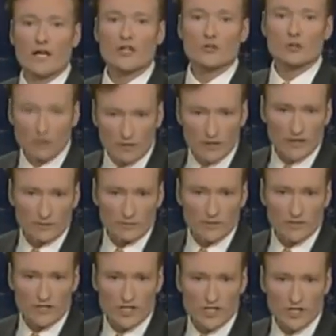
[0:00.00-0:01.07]
you go into
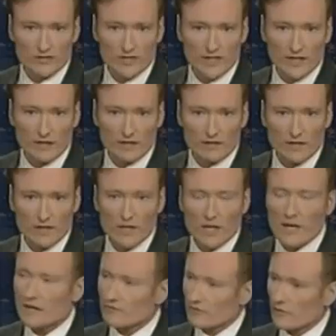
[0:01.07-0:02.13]
complete shutdown,
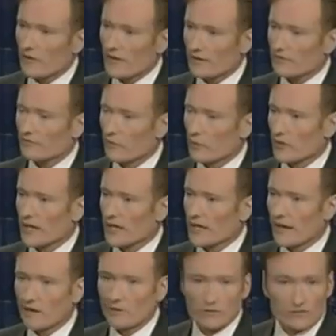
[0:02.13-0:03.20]
and for the last 48
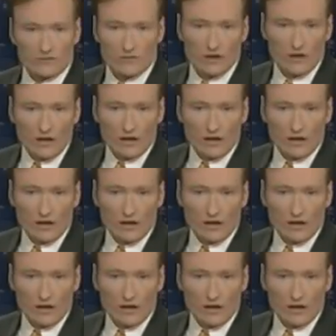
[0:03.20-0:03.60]
hours,